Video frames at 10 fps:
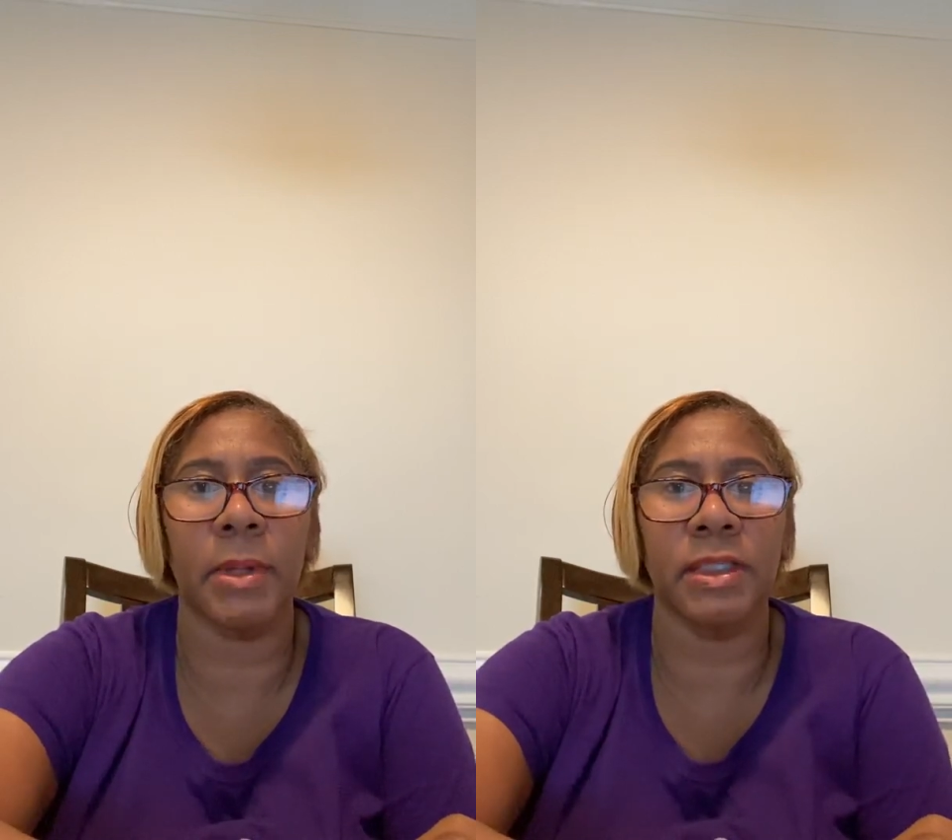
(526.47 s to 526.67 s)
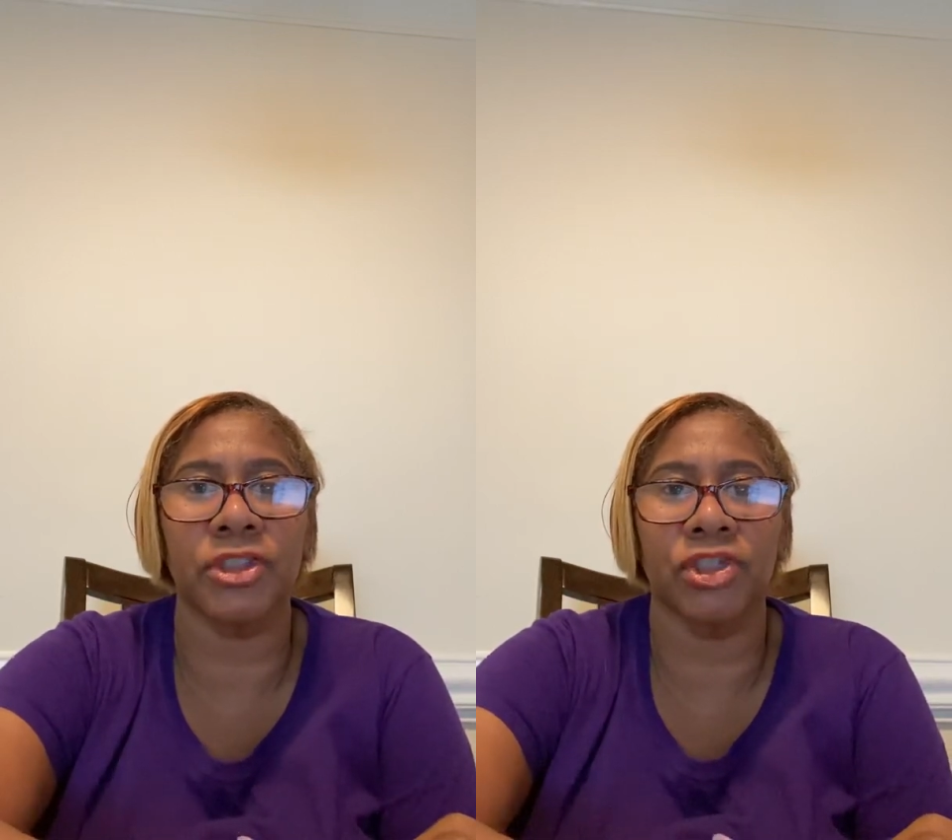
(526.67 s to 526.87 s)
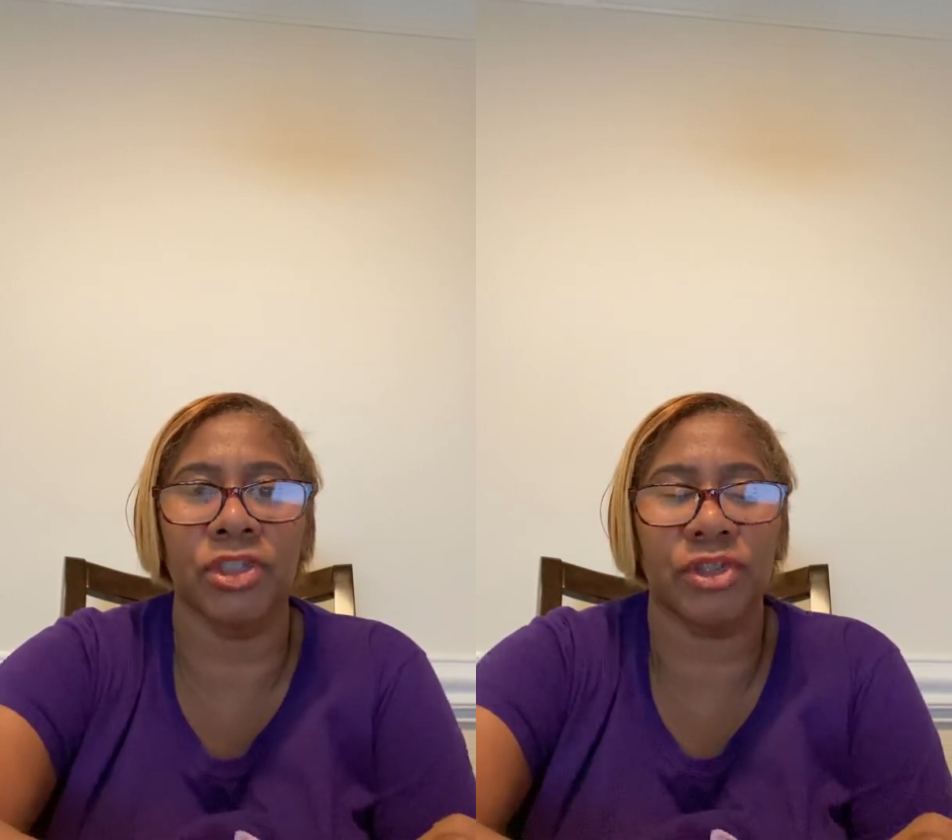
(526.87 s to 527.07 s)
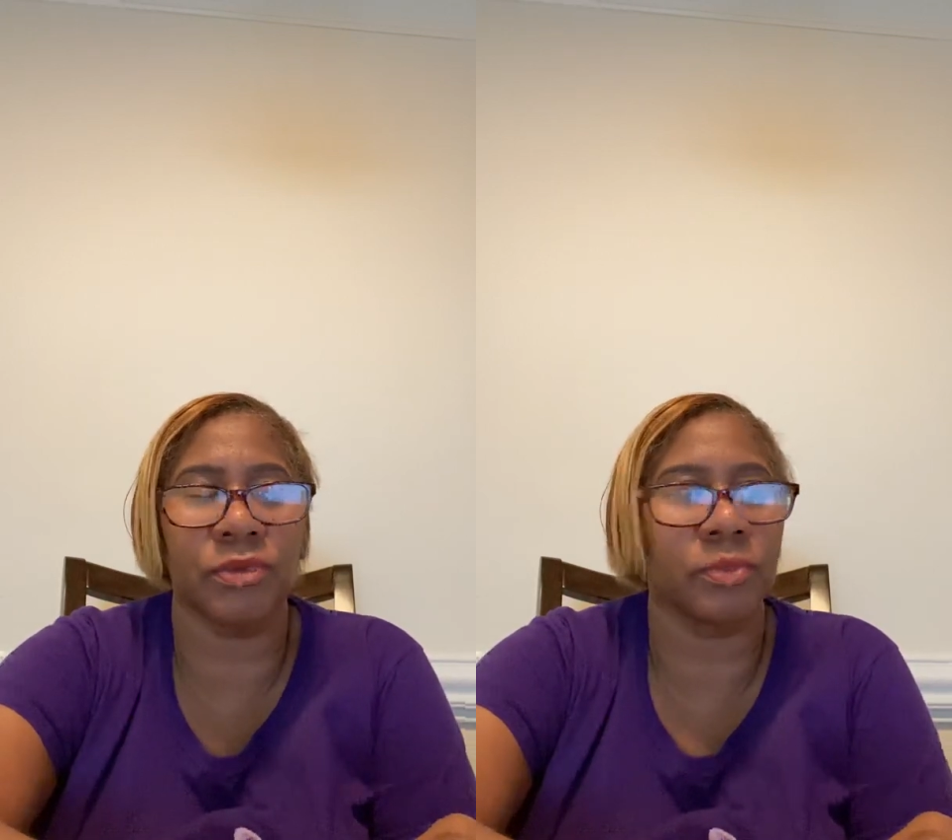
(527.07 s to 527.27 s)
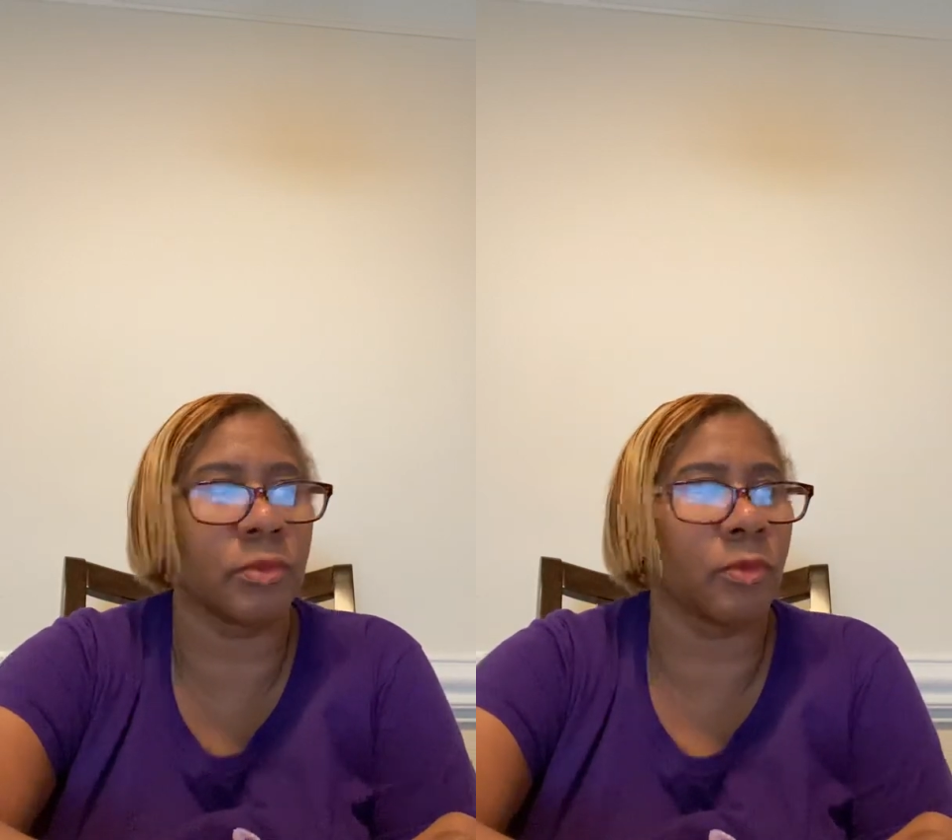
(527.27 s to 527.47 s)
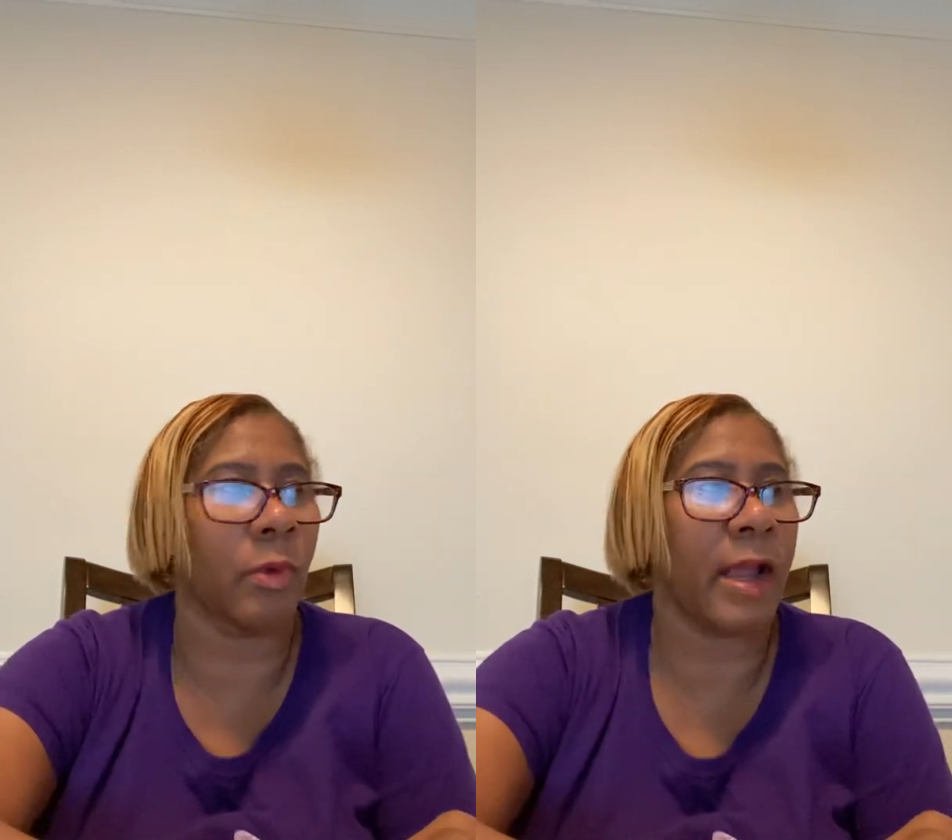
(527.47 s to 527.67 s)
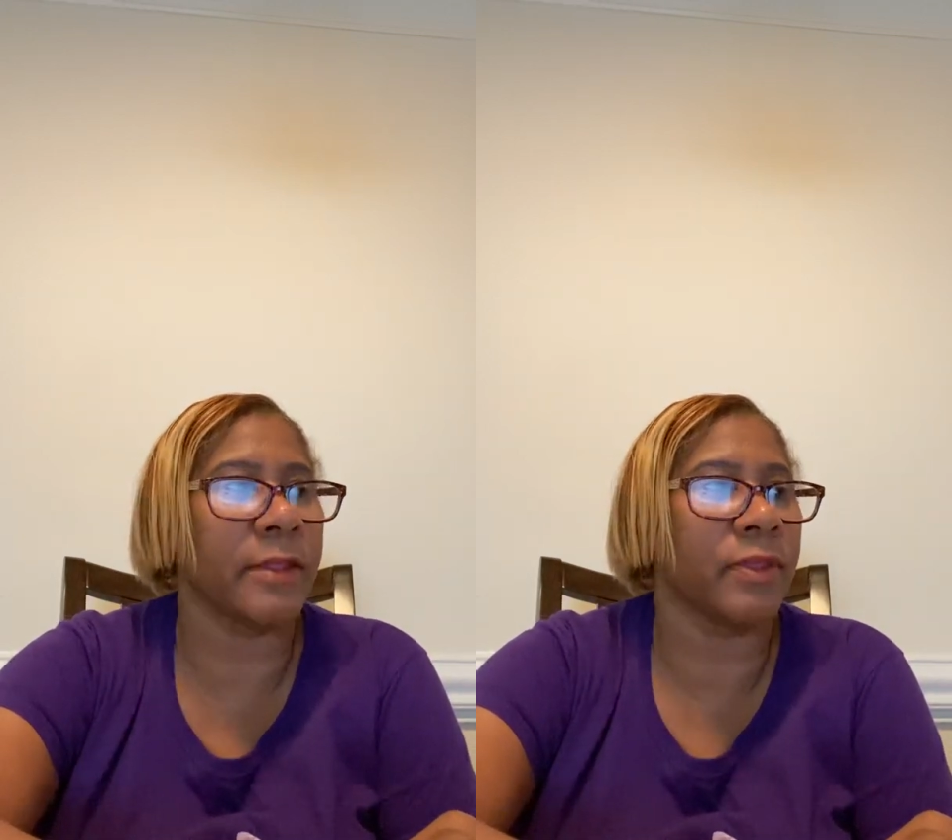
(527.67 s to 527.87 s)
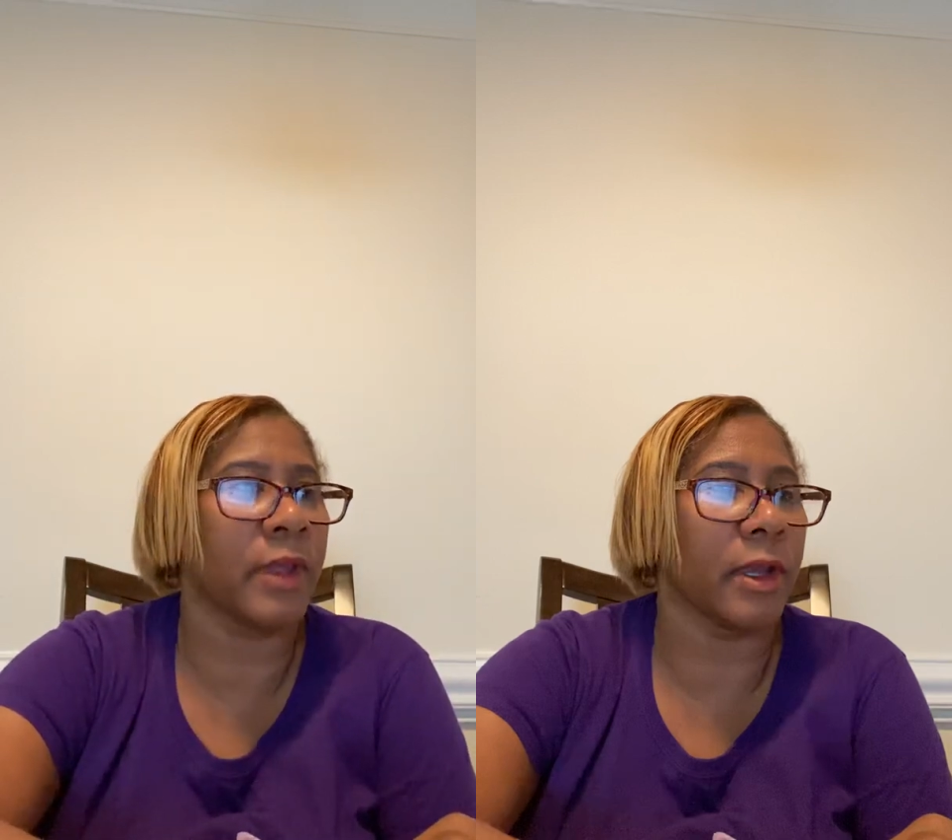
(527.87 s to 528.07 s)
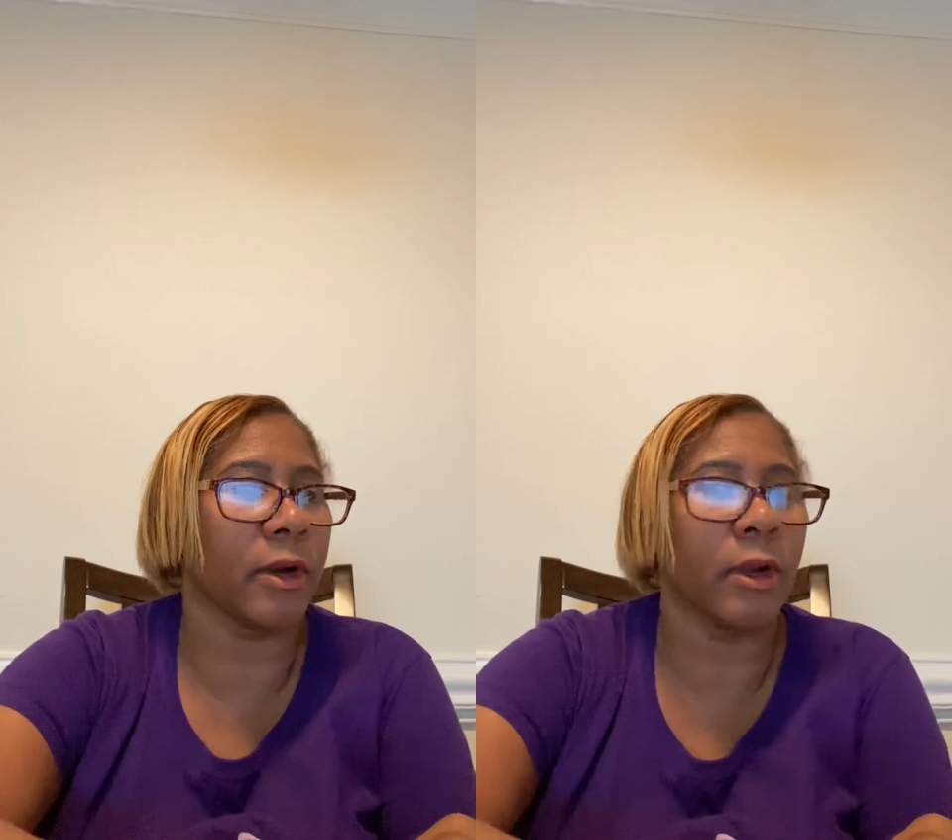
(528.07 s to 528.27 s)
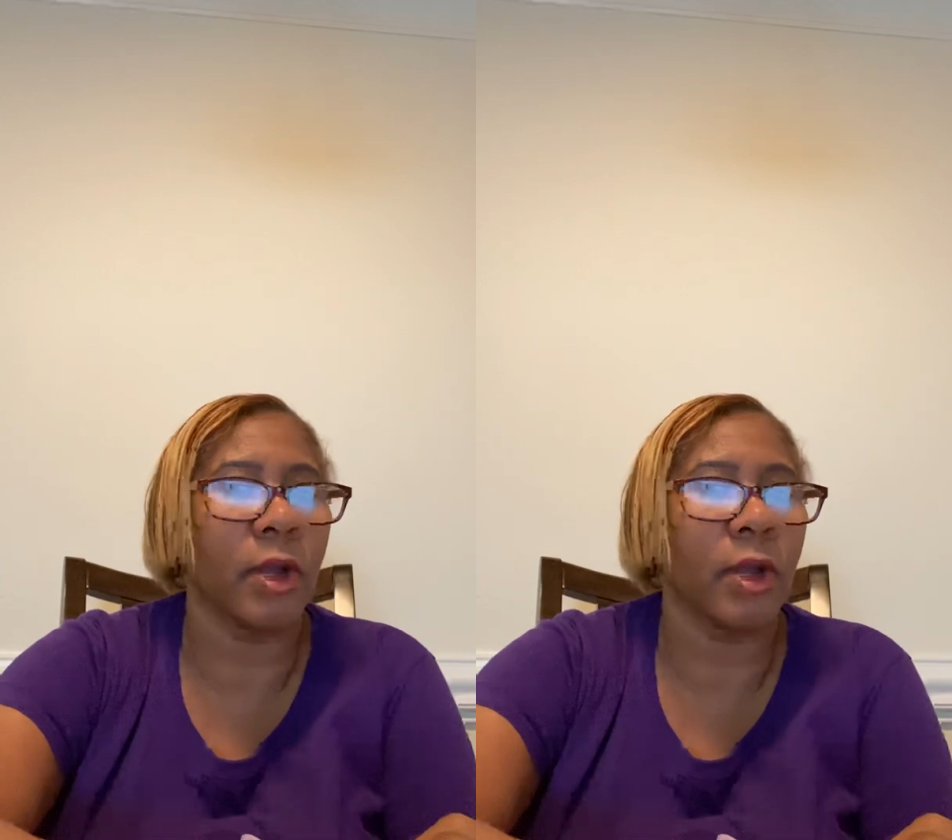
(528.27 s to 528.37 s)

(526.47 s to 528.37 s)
and it's just right there.